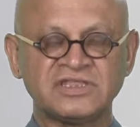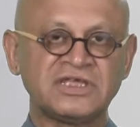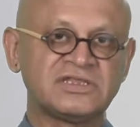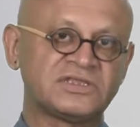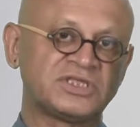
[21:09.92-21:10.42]

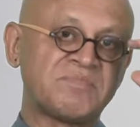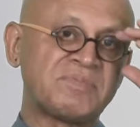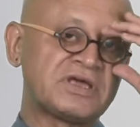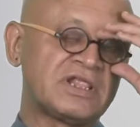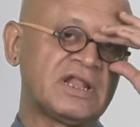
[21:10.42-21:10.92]
things
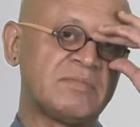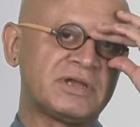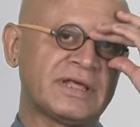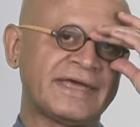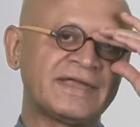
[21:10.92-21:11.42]
jumping a little
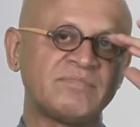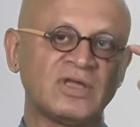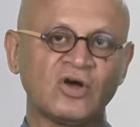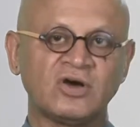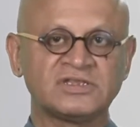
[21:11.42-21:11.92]
bit ahead
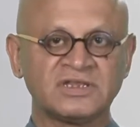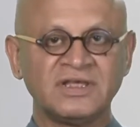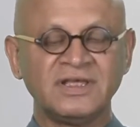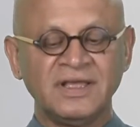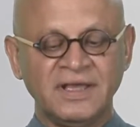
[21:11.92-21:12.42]
because
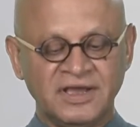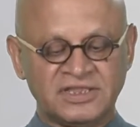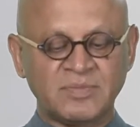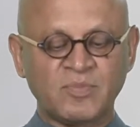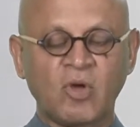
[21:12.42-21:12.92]
it
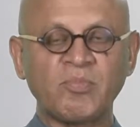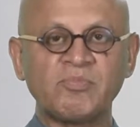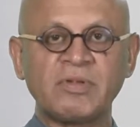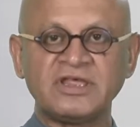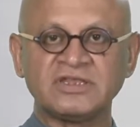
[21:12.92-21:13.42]
is a proper
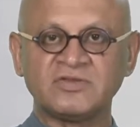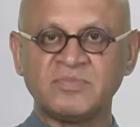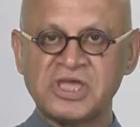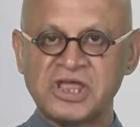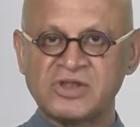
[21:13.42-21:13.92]
place to
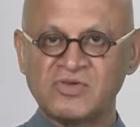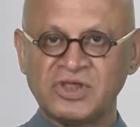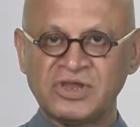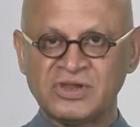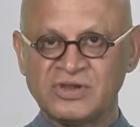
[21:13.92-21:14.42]
begin to
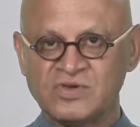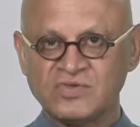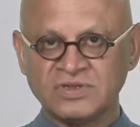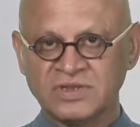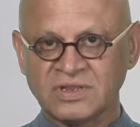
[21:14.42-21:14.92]

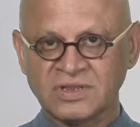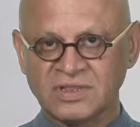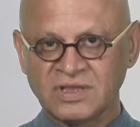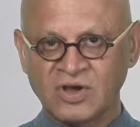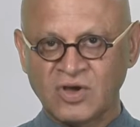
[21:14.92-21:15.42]
introduce
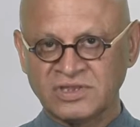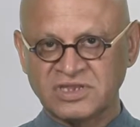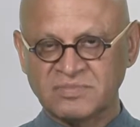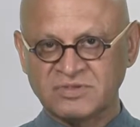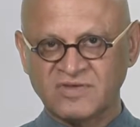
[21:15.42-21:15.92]
the
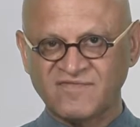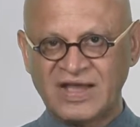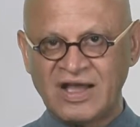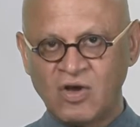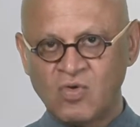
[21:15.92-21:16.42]
concepts of
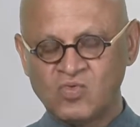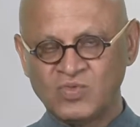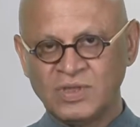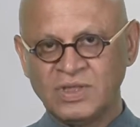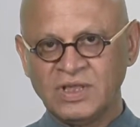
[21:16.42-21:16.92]
how
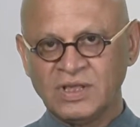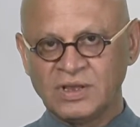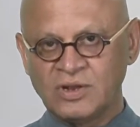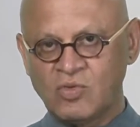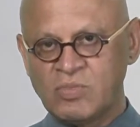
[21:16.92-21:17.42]

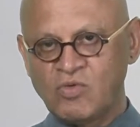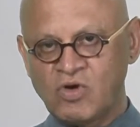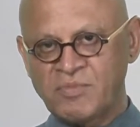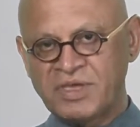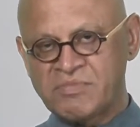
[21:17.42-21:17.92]
global
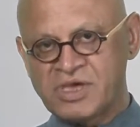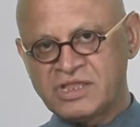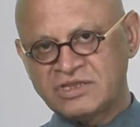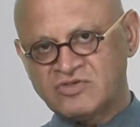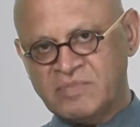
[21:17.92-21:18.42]
warming
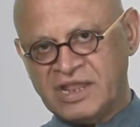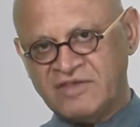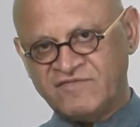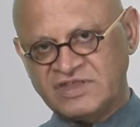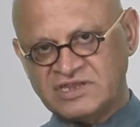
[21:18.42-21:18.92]
begins to
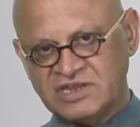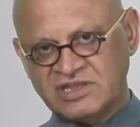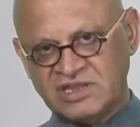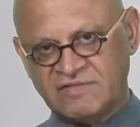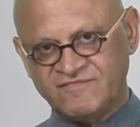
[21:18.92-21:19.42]
manifest
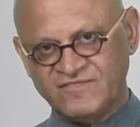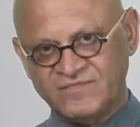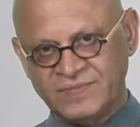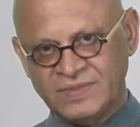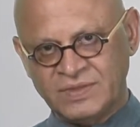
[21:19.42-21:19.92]
itself.
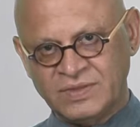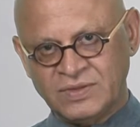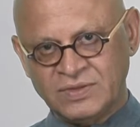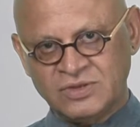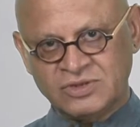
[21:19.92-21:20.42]

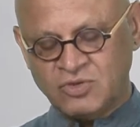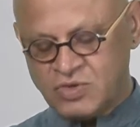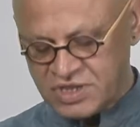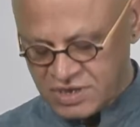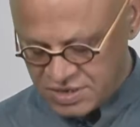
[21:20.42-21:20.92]
So,
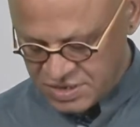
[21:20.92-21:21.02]
we are